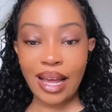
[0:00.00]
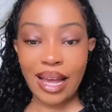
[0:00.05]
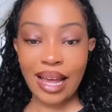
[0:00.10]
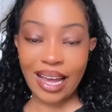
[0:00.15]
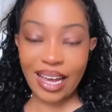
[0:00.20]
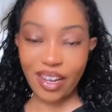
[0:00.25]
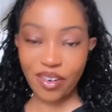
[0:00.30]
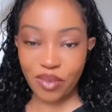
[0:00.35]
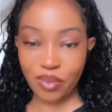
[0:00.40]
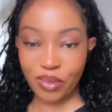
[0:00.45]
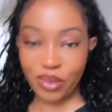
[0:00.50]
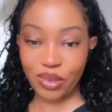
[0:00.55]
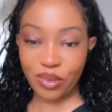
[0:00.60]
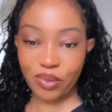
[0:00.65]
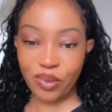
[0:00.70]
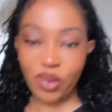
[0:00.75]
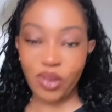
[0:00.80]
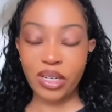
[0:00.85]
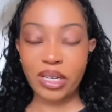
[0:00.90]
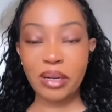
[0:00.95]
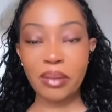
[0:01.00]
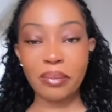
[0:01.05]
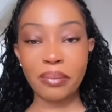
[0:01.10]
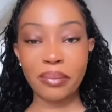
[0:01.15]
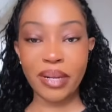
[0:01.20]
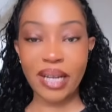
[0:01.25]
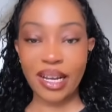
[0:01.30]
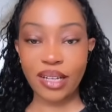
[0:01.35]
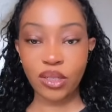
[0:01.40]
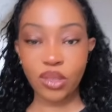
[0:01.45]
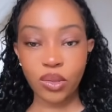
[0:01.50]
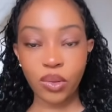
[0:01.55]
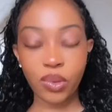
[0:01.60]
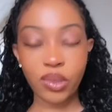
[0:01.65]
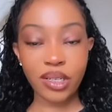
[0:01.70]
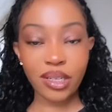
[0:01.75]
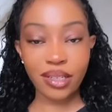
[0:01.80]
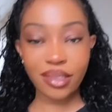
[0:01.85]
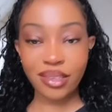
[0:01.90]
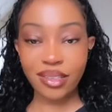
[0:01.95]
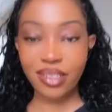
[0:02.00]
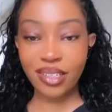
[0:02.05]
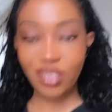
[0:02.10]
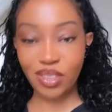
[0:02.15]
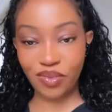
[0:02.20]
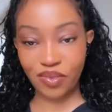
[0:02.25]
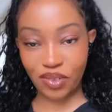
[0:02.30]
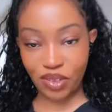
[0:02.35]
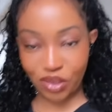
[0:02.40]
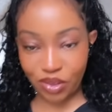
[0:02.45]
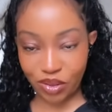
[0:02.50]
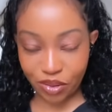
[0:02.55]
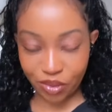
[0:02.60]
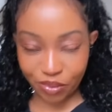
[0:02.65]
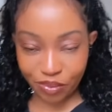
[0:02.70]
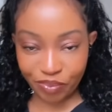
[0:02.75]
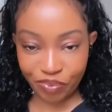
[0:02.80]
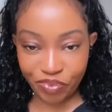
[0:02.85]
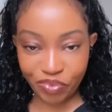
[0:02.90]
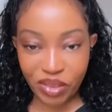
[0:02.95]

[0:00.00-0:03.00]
Hi everybody, welcome back. So in this video,